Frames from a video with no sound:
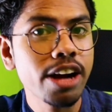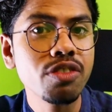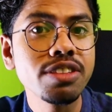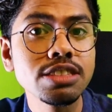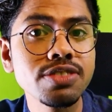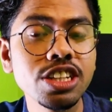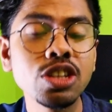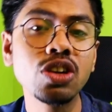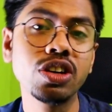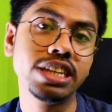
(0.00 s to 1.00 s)
part of this
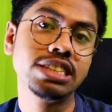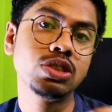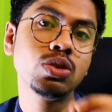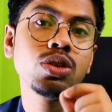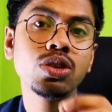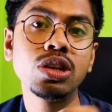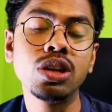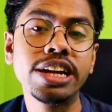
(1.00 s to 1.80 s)
video is to